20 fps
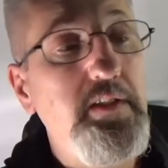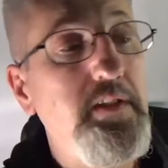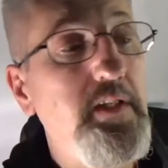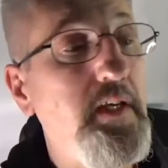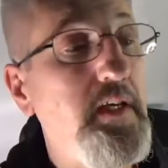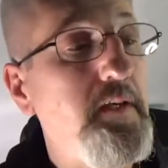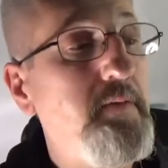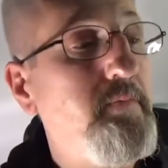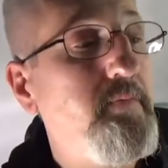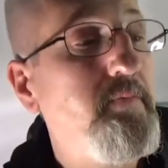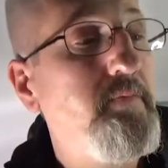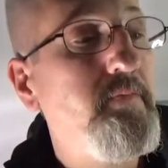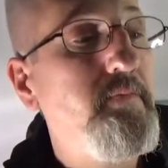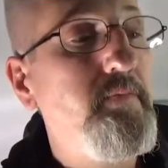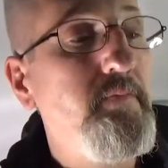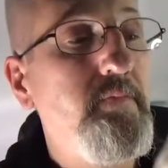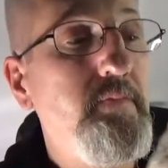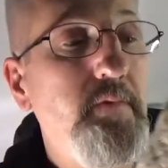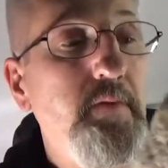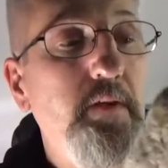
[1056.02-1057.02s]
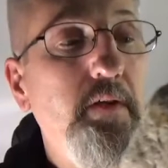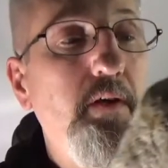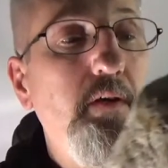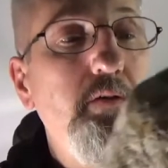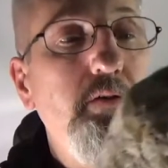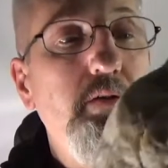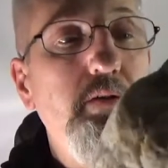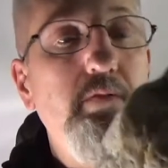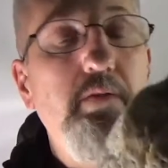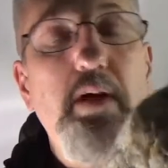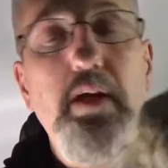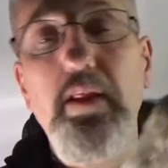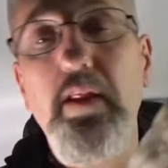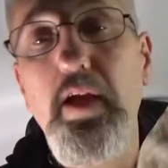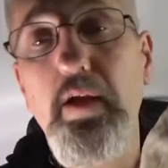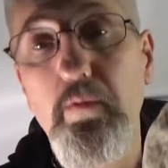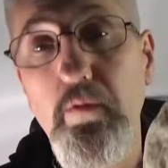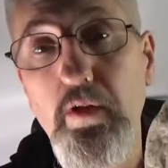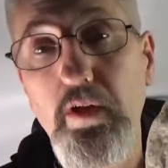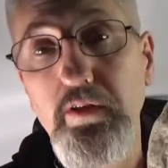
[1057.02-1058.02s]
thing under the right light,
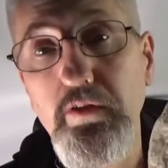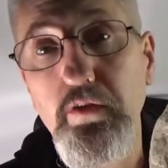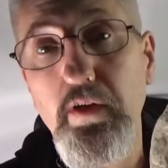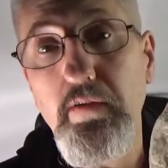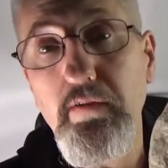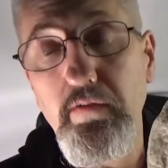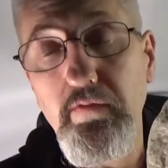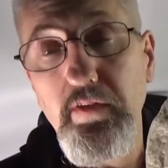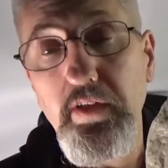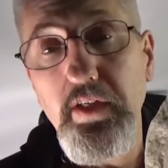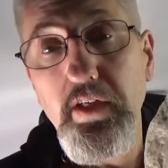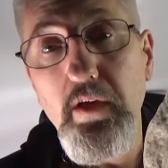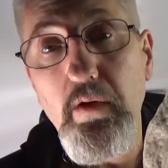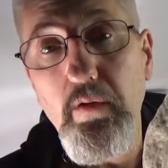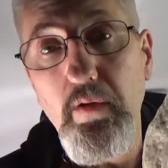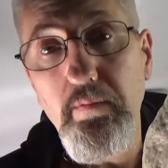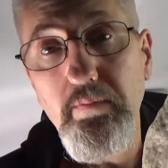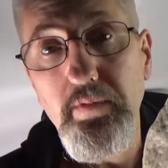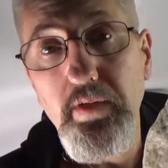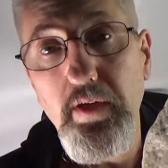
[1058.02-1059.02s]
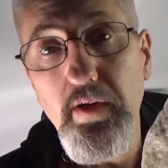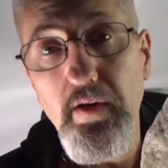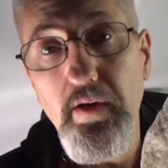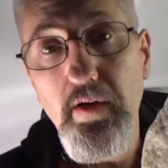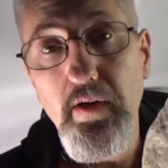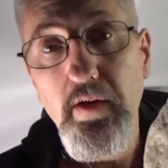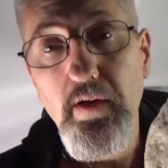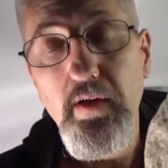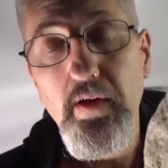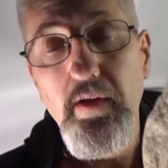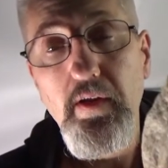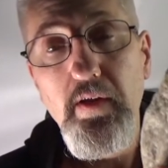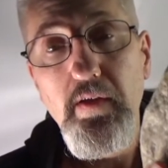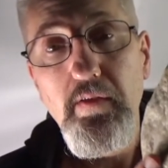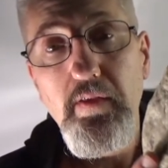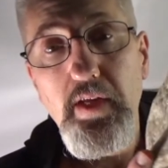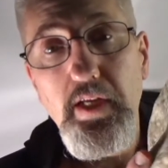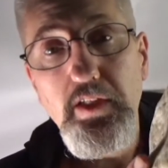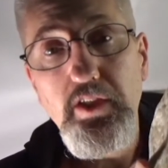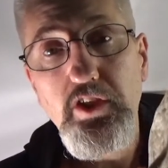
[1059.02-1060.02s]
well, I do have a video up there
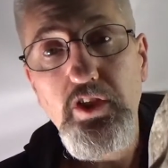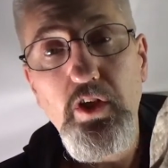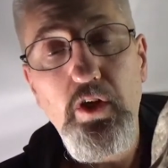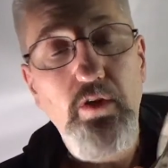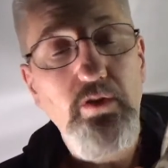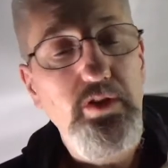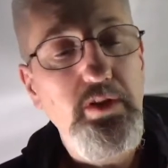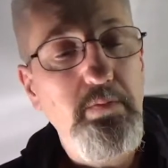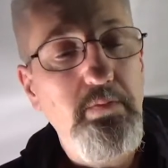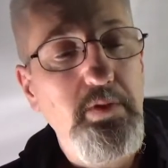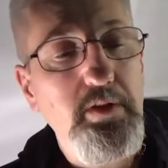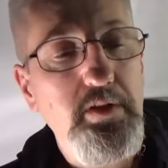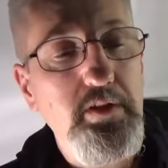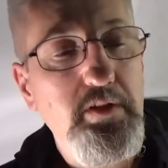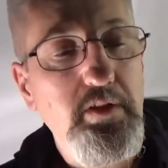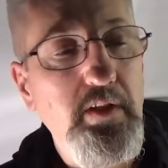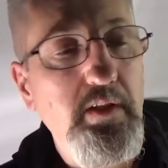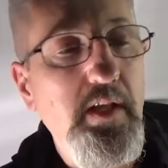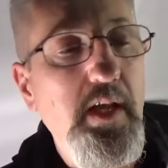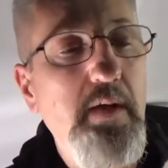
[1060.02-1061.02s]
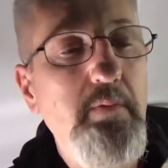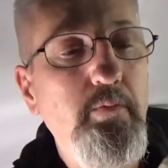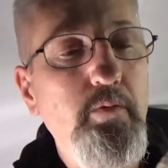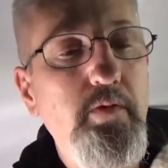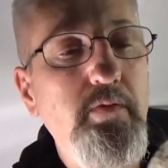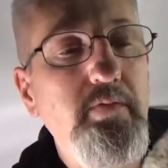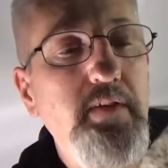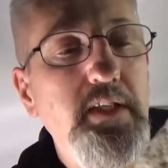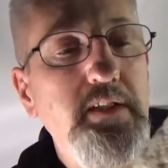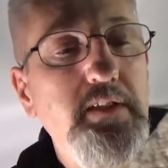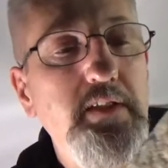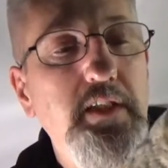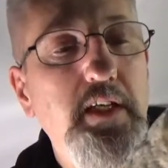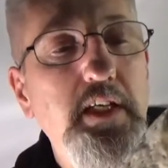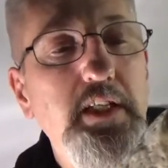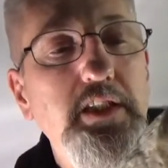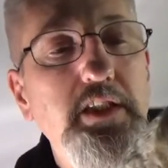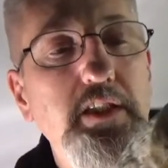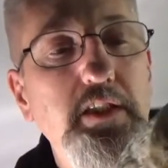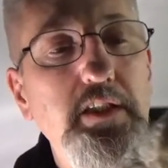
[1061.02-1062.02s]
that shows it, but there's a lot more
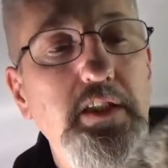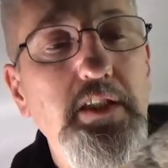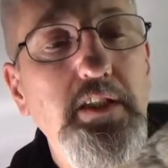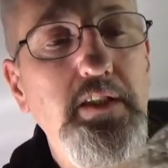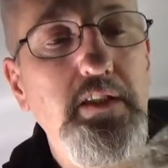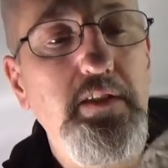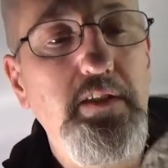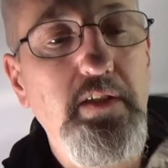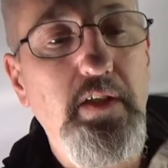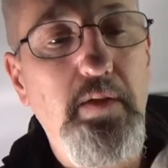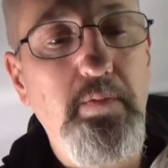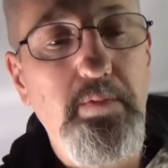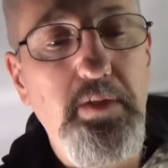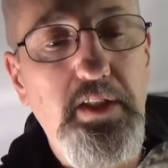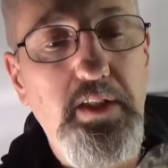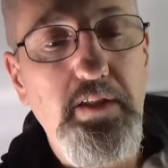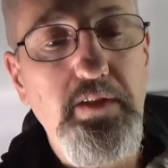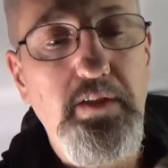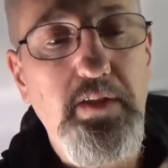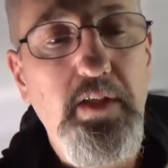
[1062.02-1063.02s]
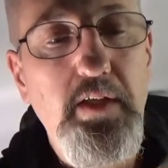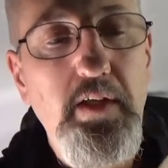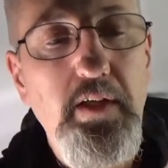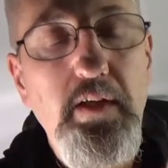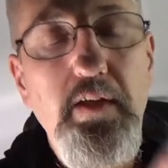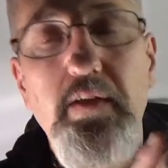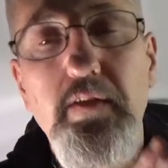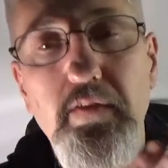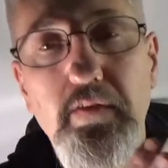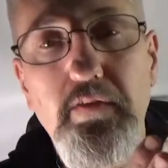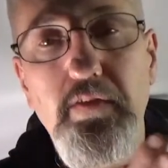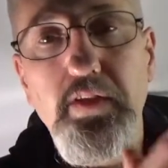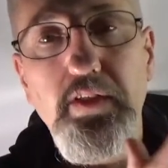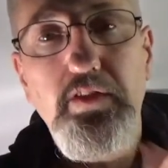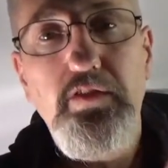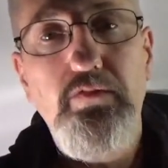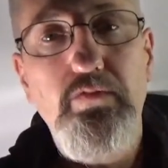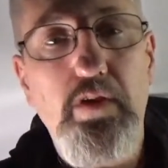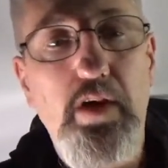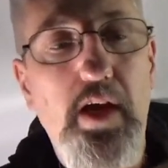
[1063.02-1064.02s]
investigation needs to be done, because this
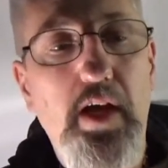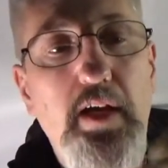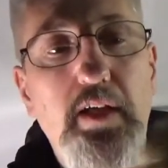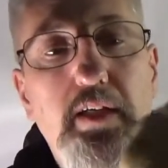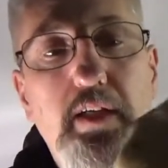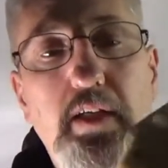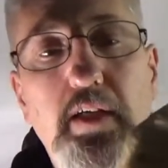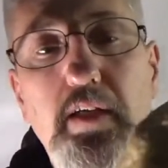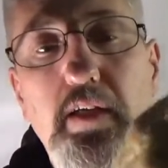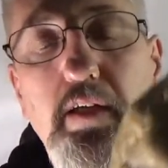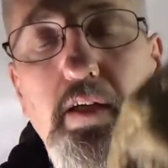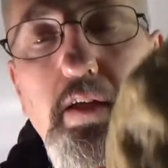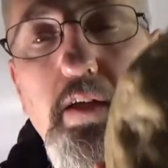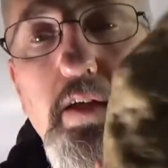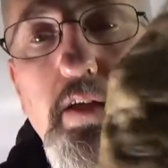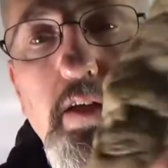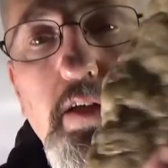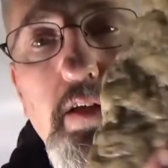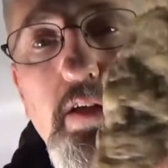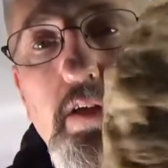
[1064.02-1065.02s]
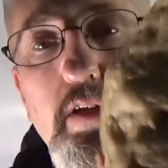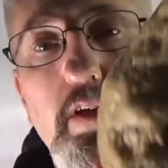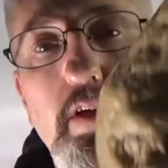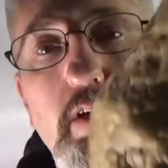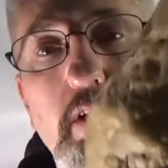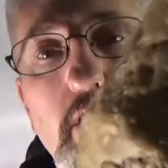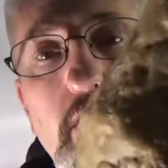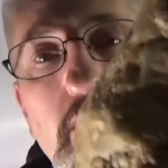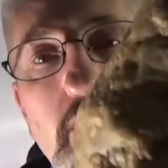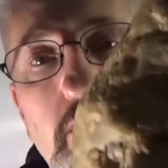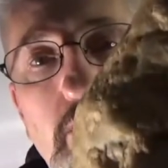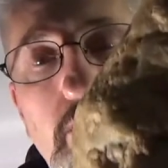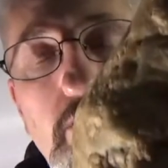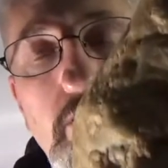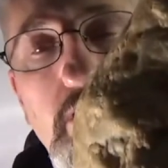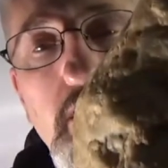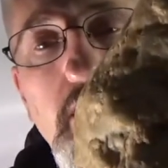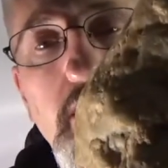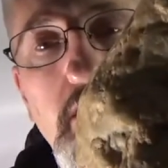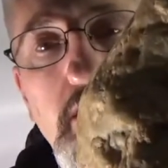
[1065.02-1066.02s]
rock
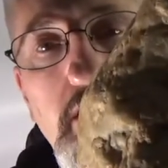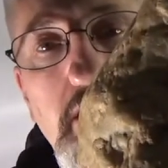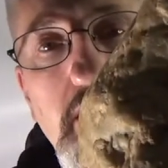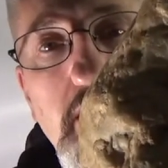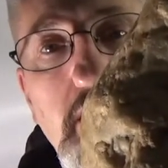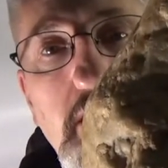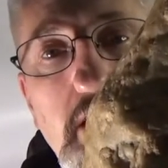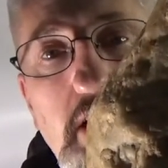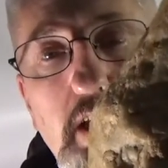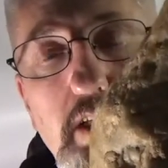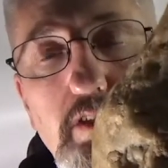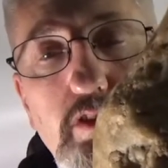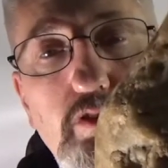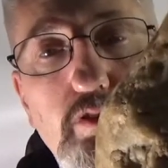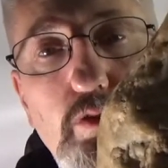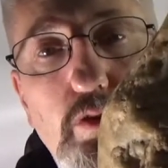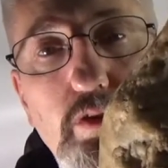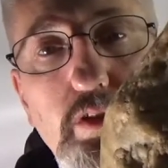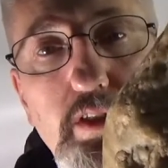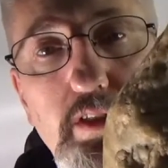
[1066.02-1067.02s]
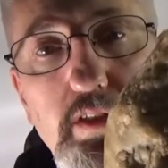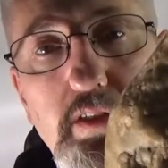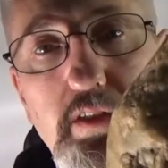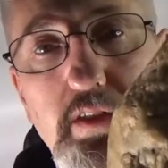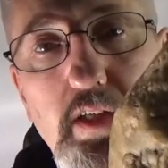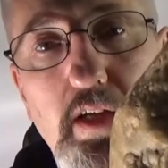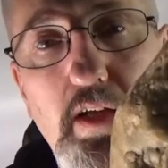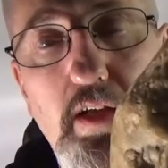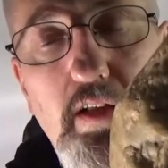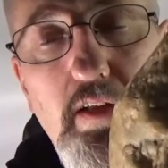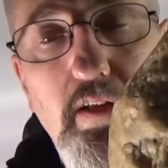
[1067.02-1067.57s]
really has stories to tell.